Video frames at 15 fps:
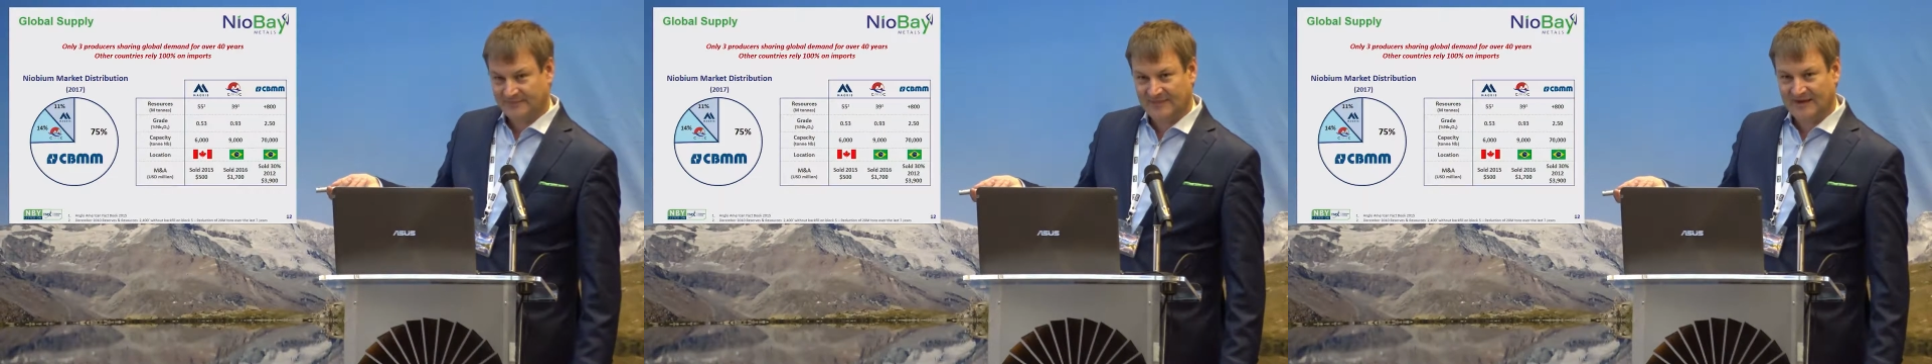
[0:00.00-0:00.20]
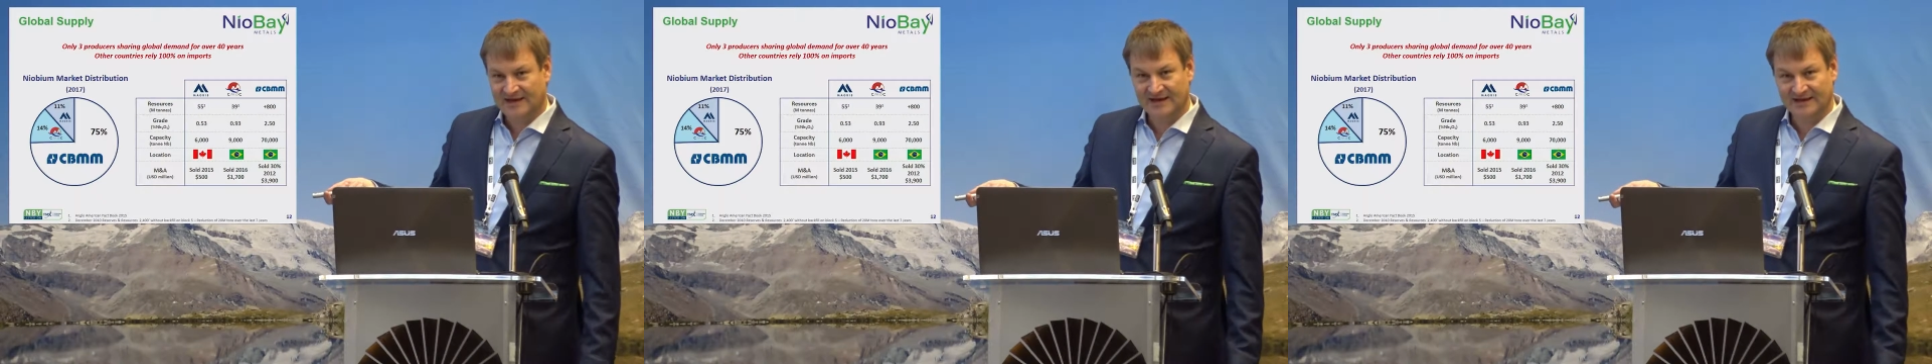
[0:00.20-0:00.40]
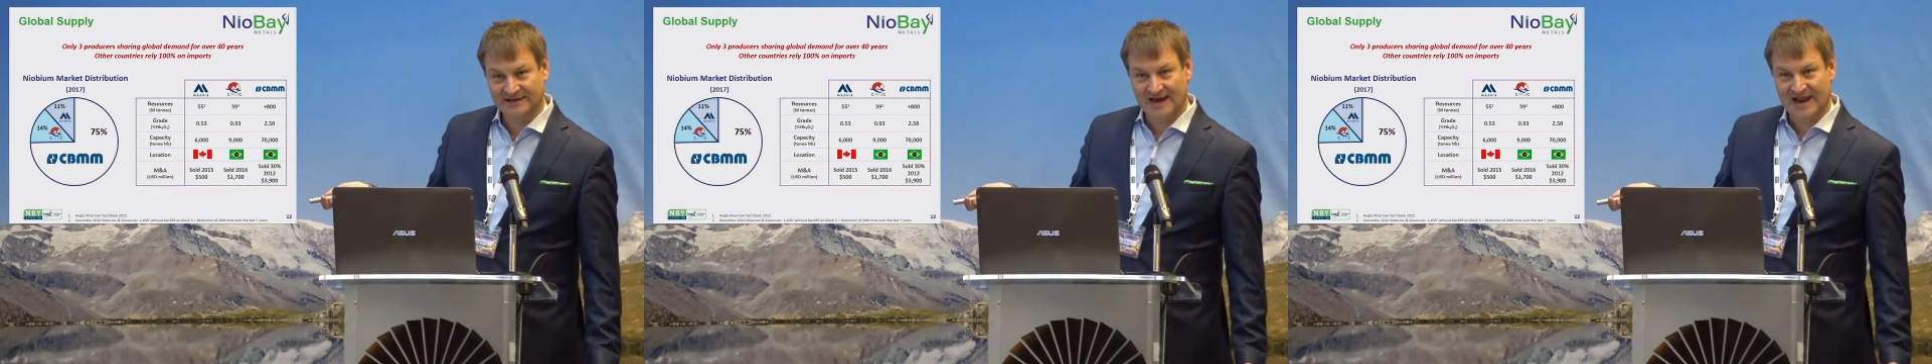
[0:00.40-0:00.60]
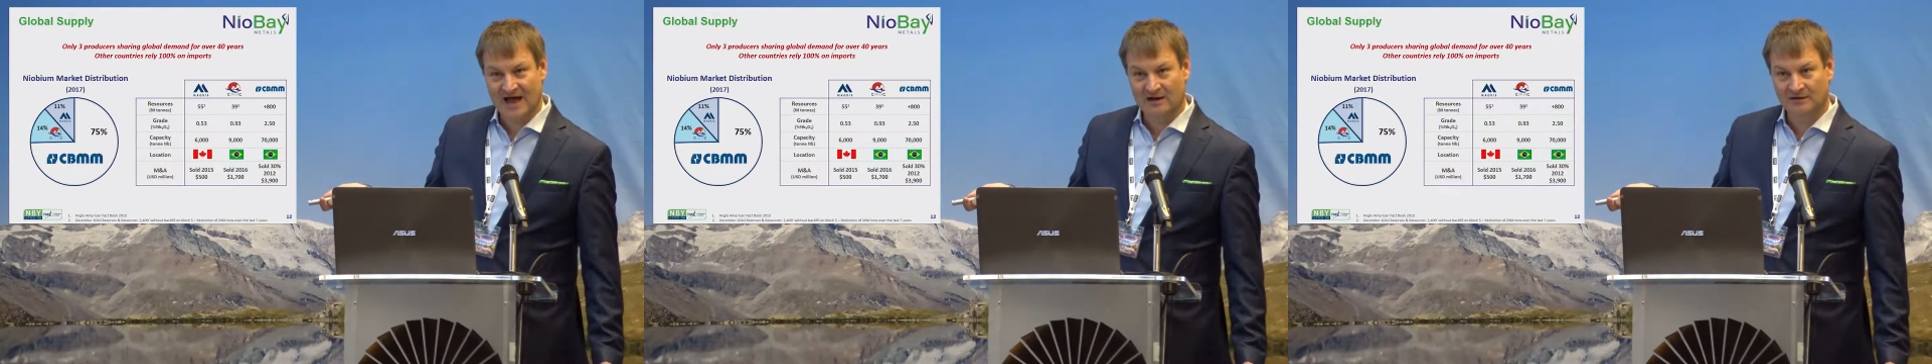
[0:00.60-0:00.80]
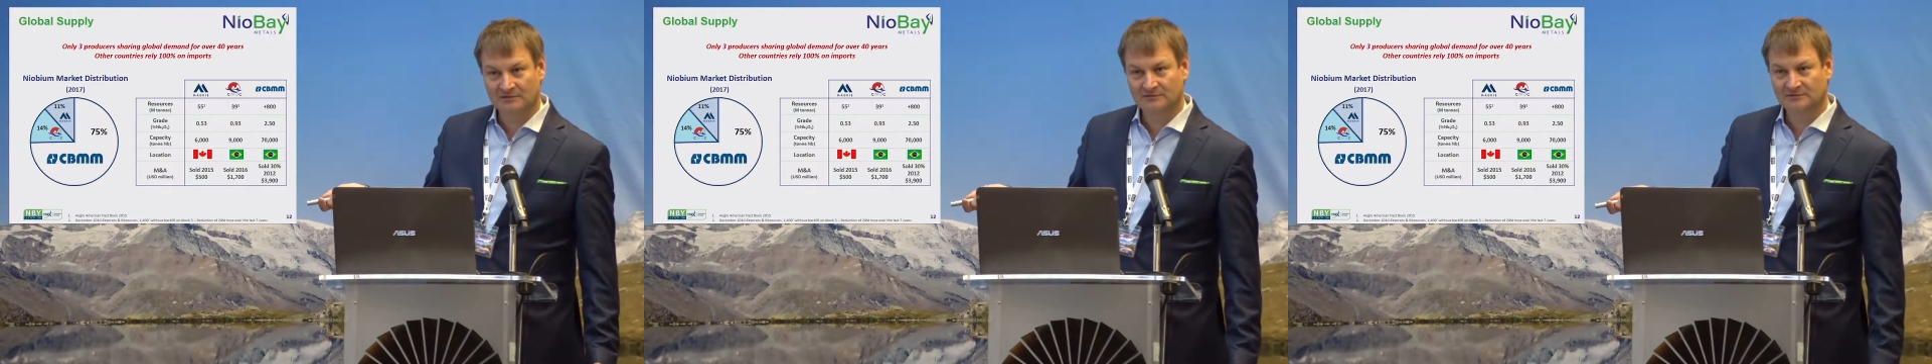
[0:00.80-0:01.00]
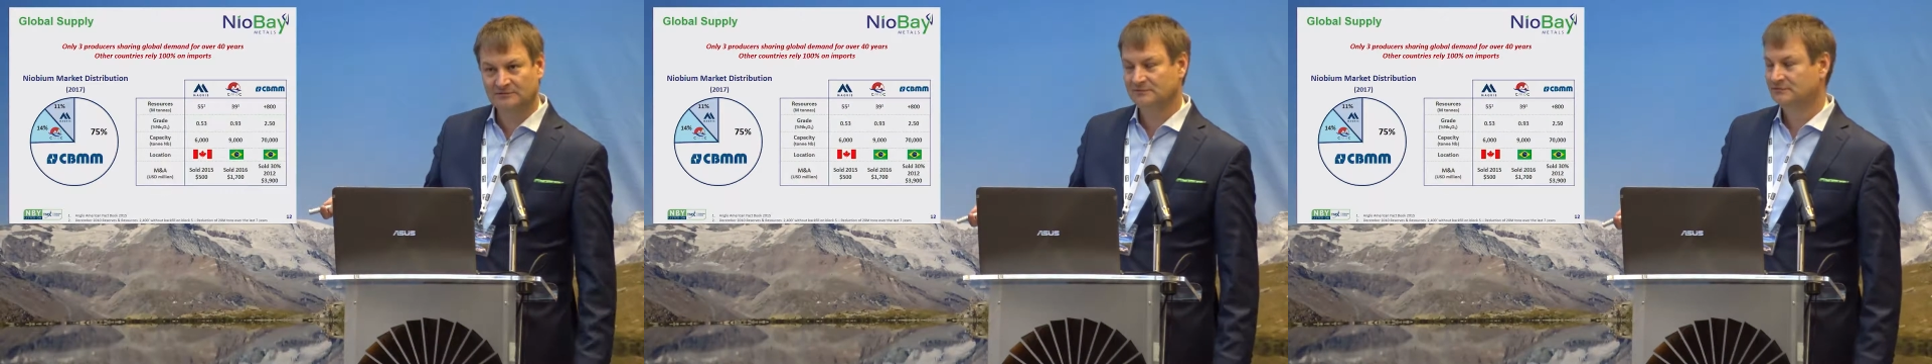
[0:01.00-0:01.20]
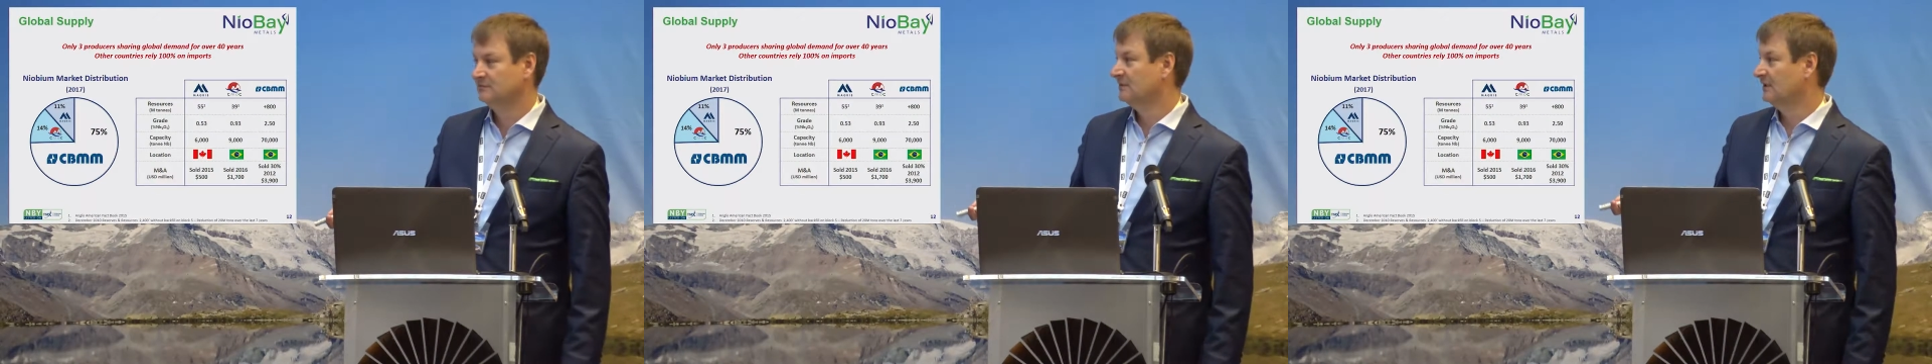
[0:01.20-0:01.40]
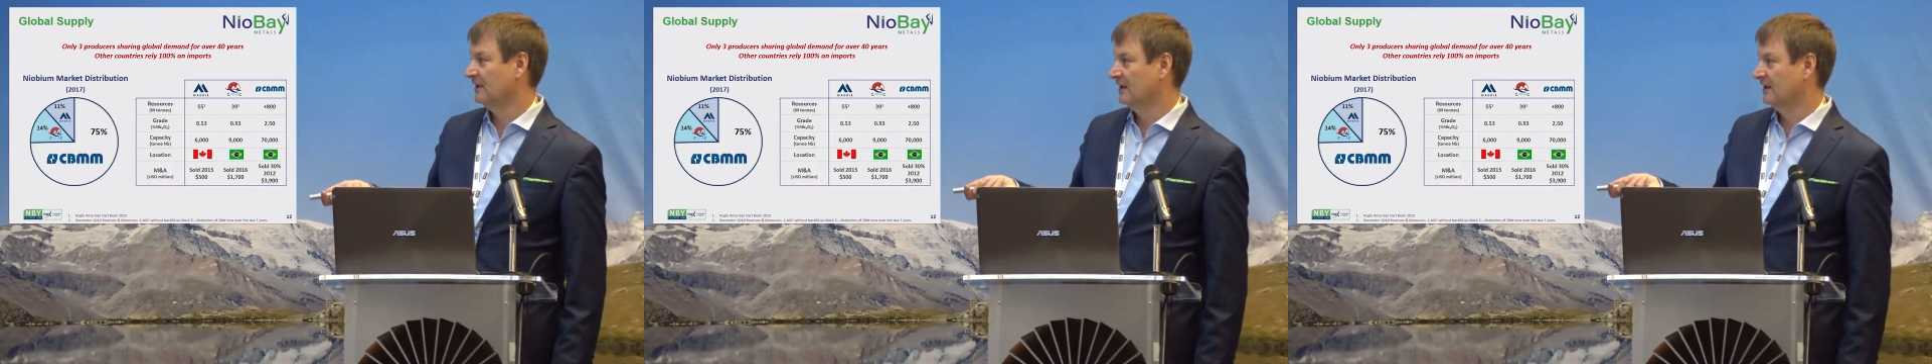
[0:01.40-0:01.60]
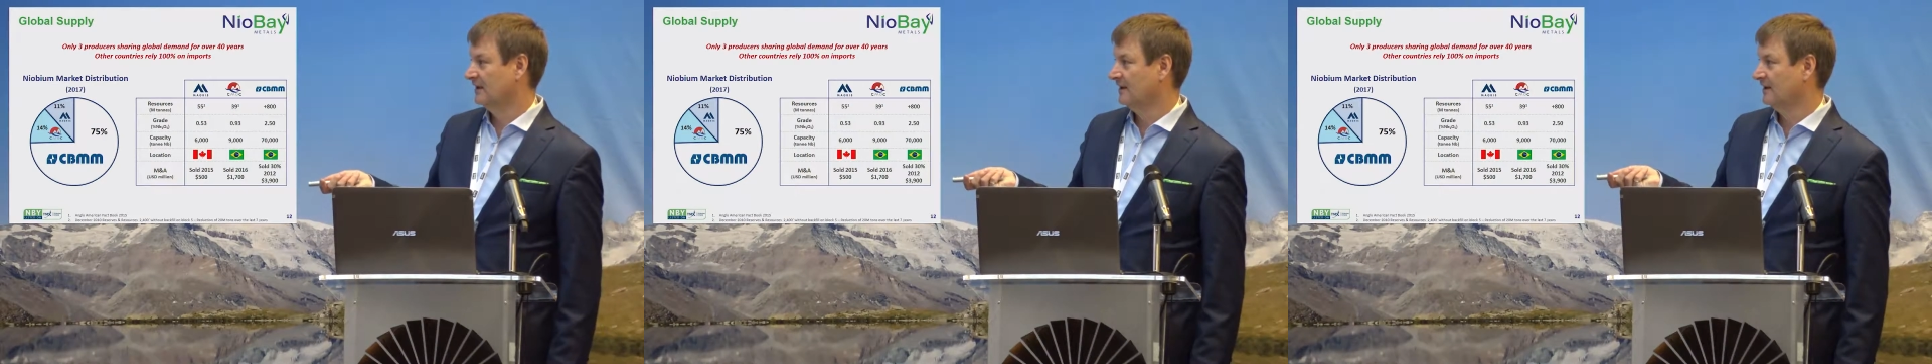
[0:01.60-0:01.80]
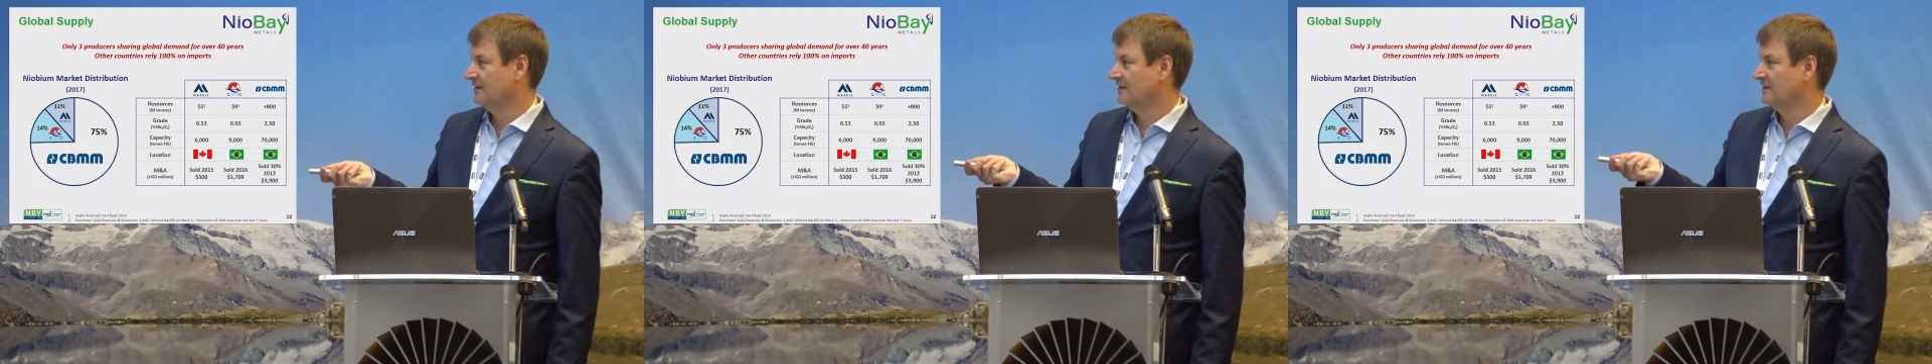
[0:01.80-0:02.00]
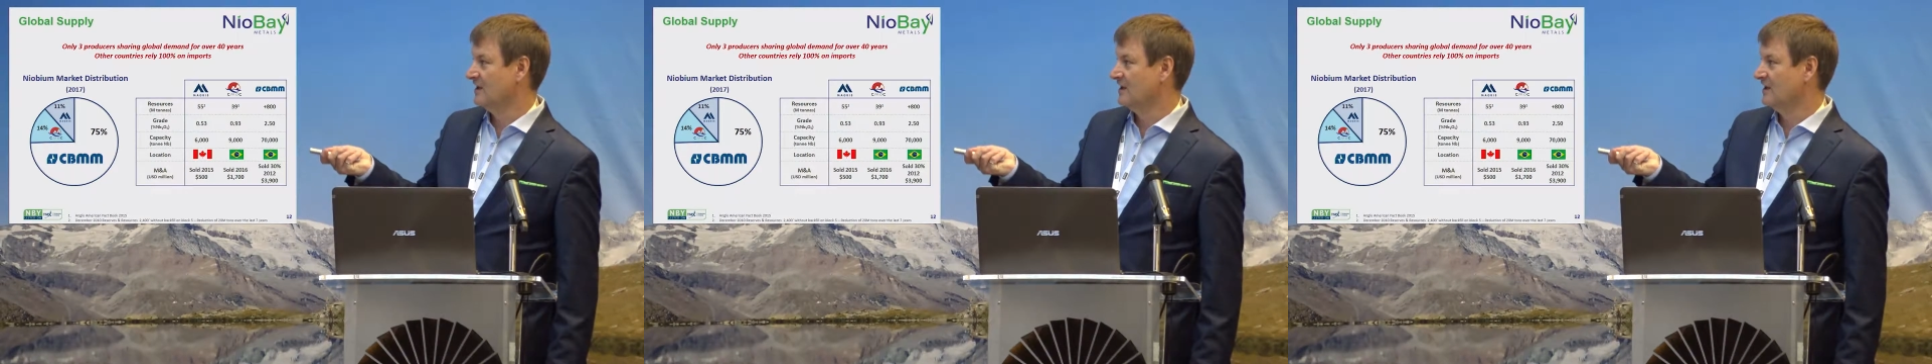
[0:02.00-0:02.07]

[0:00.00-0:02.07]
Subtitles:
Catalão. The